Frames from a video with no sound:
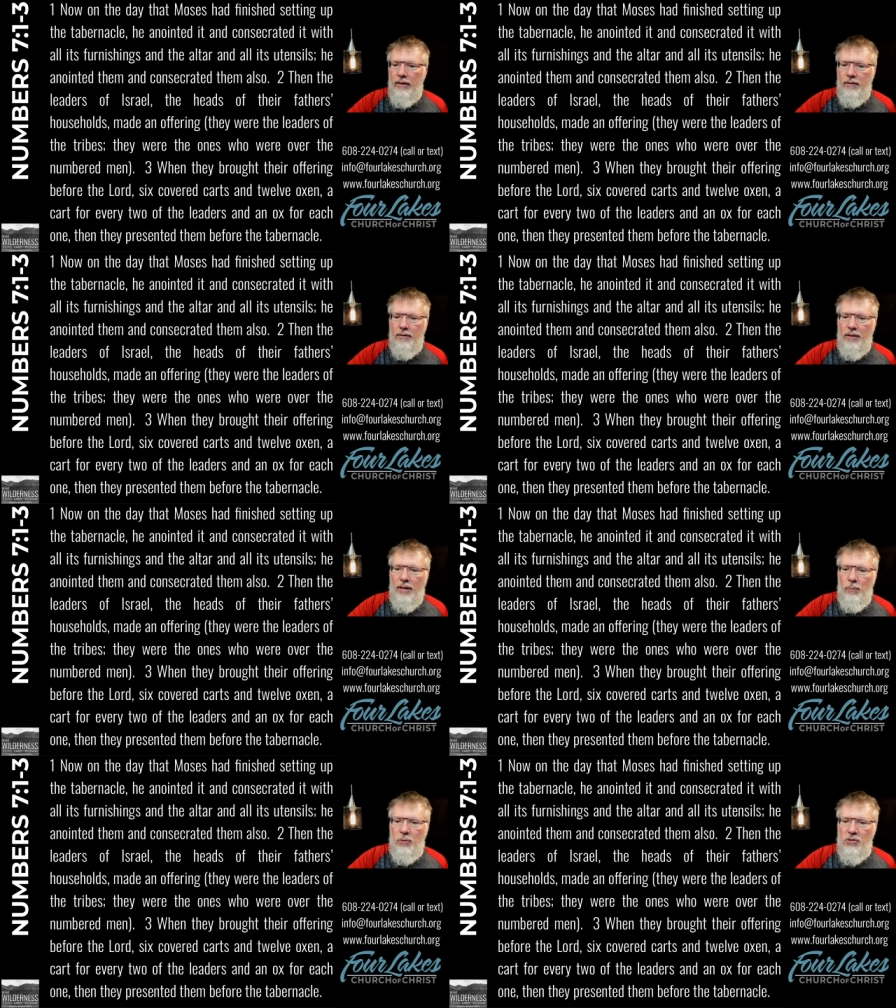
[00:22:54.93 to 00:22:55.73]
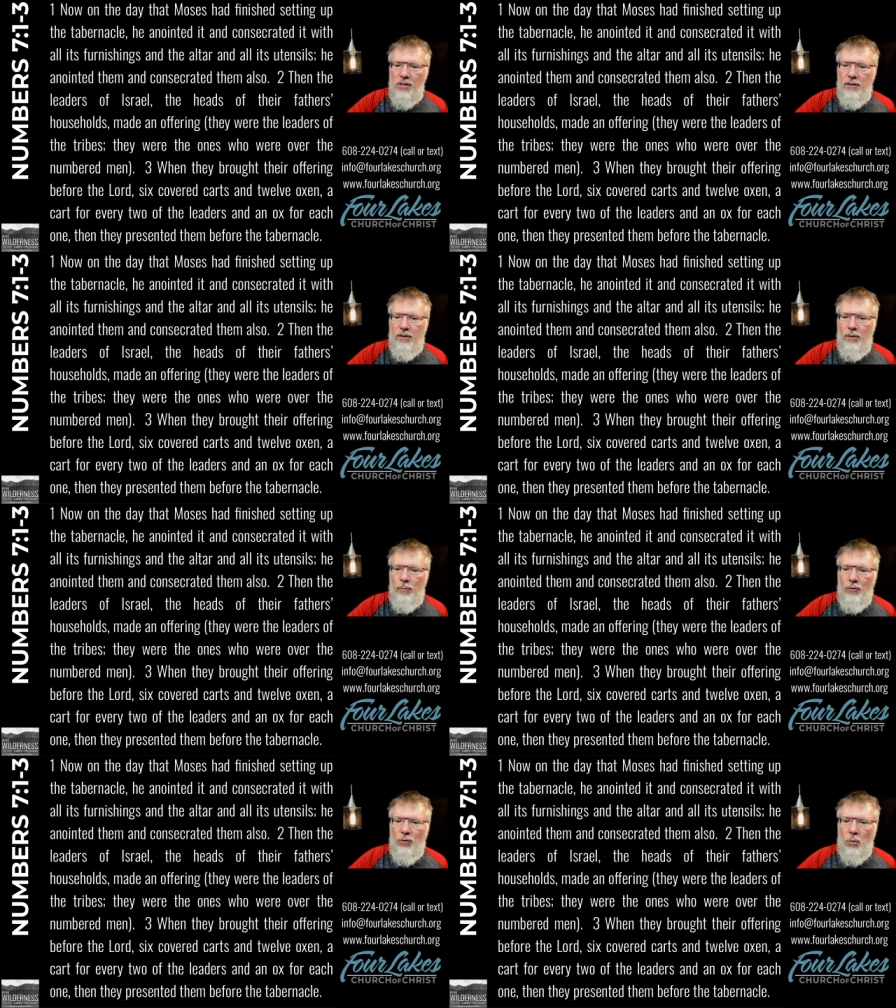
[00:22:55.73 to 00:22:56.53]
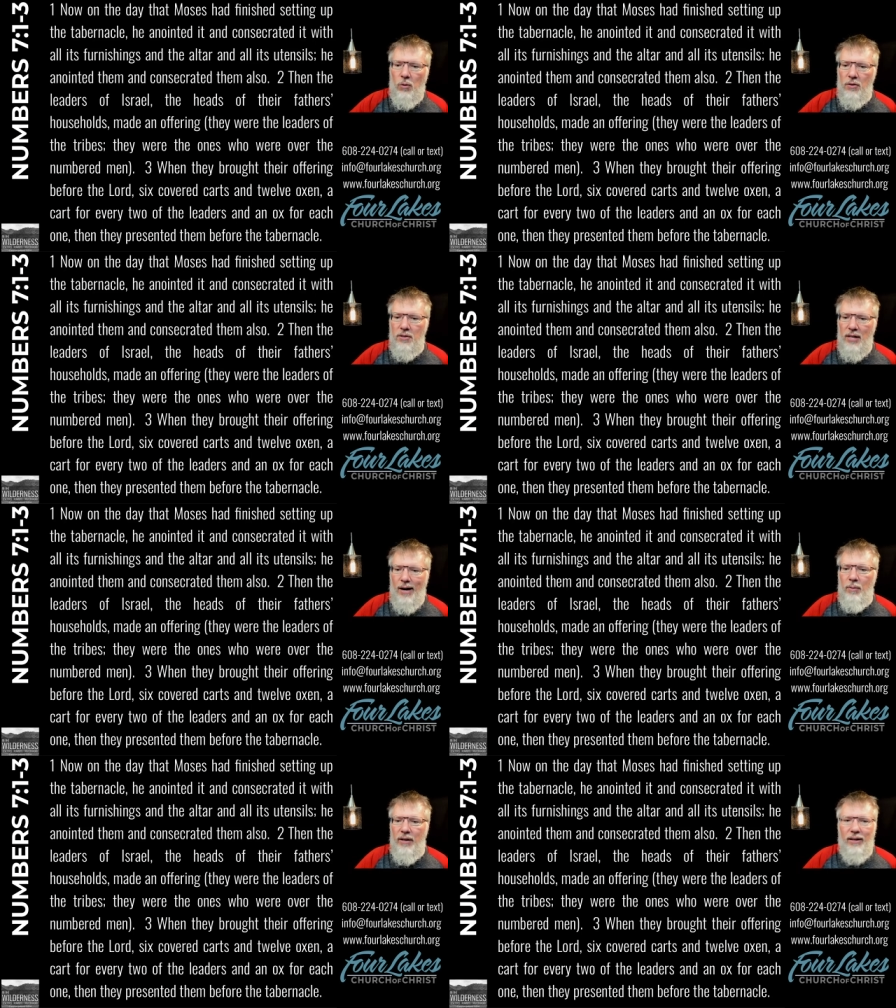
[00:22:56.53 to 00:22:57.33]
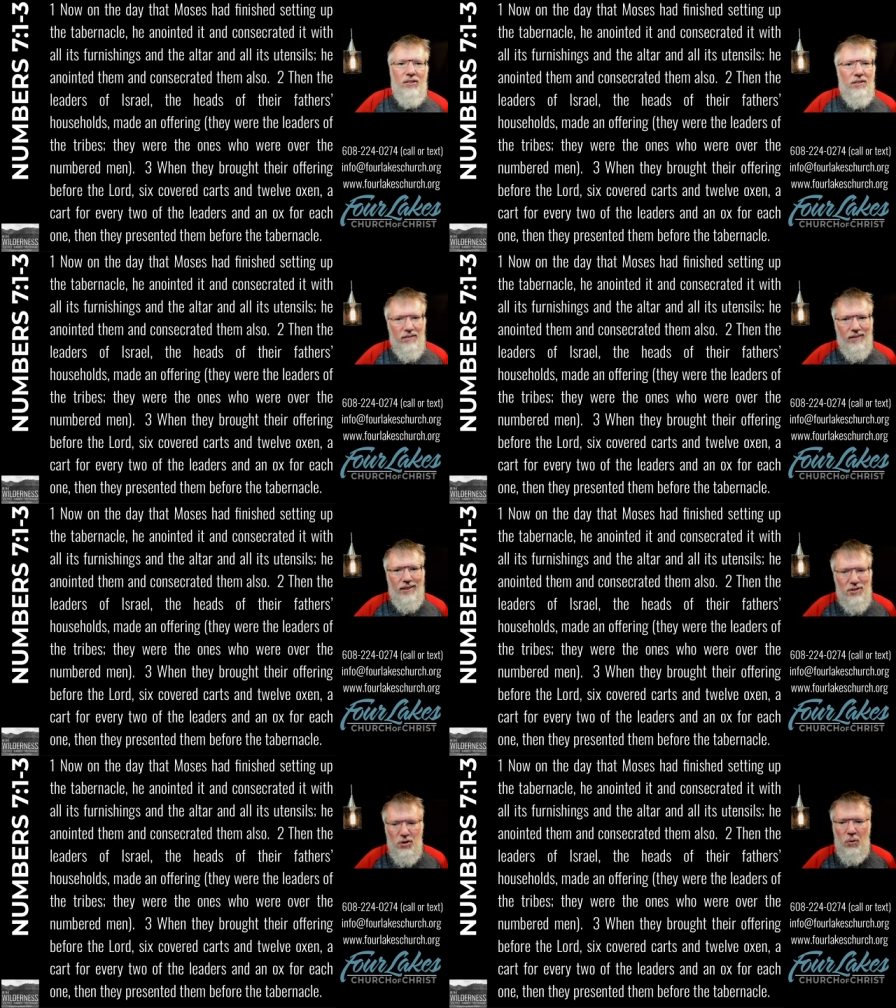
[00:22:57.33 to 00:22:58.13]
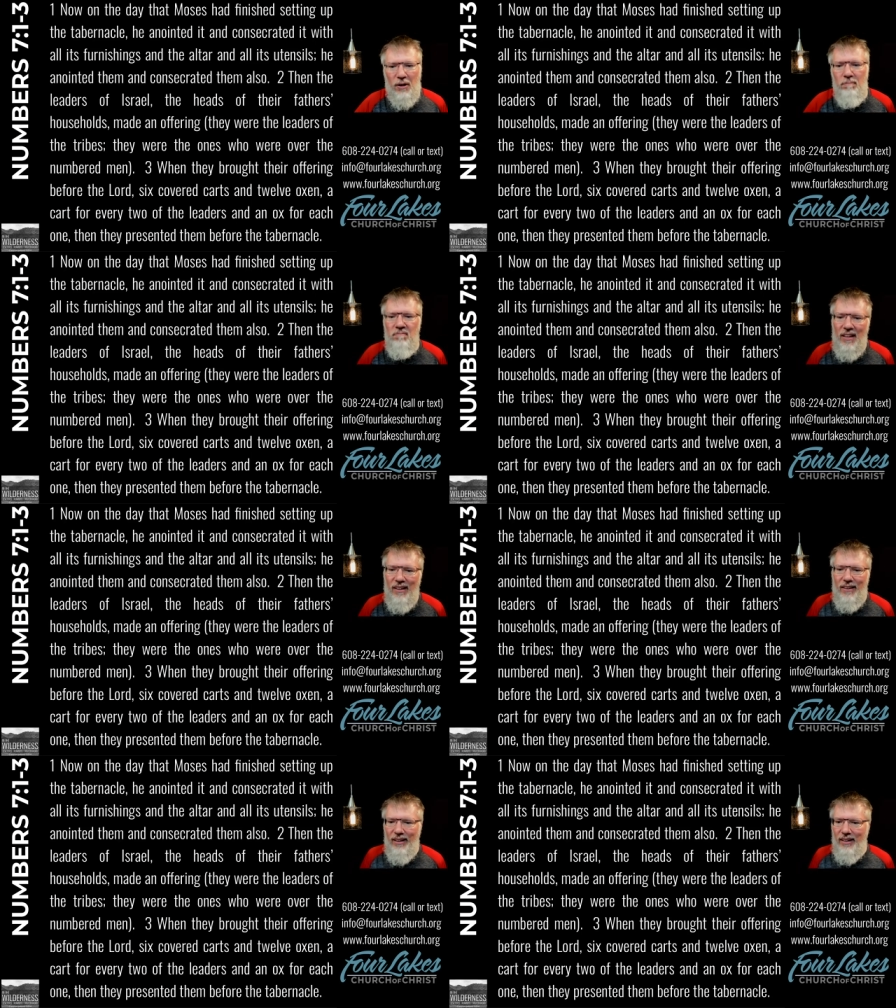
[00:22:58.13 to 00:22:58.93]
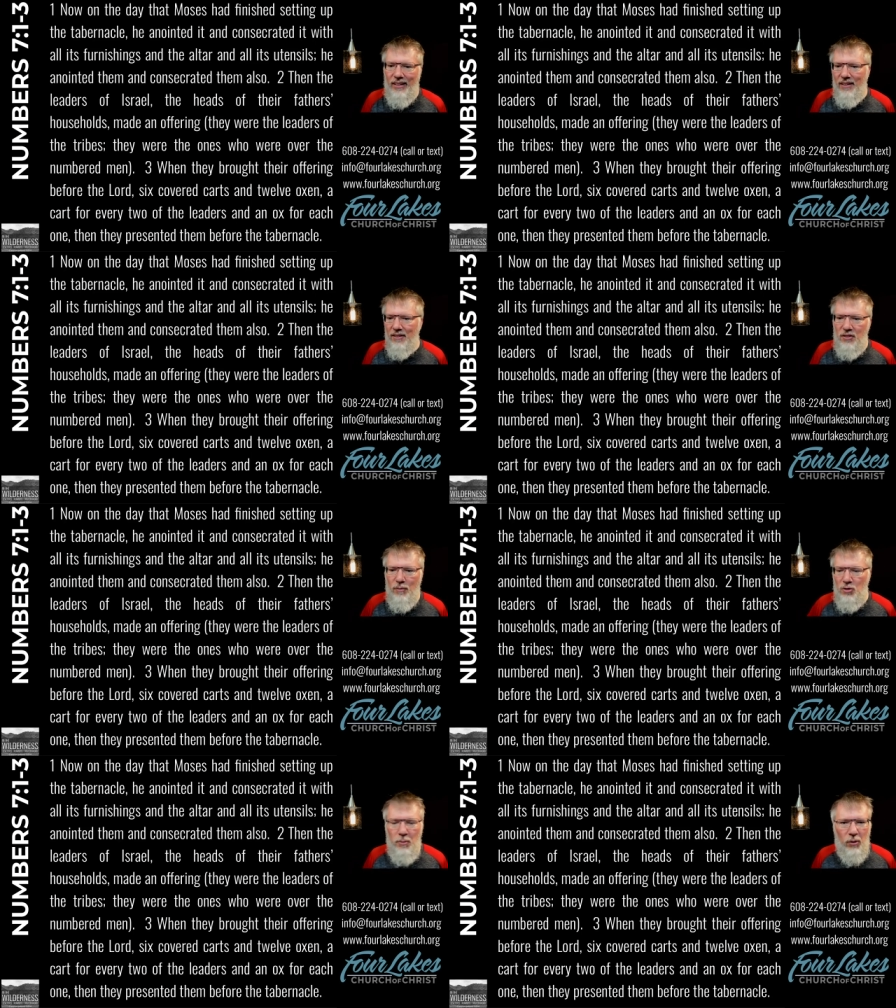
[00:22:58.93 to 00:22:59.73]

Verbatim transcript: Then they presented them before the tabernacle and so on. And again, this seems to be a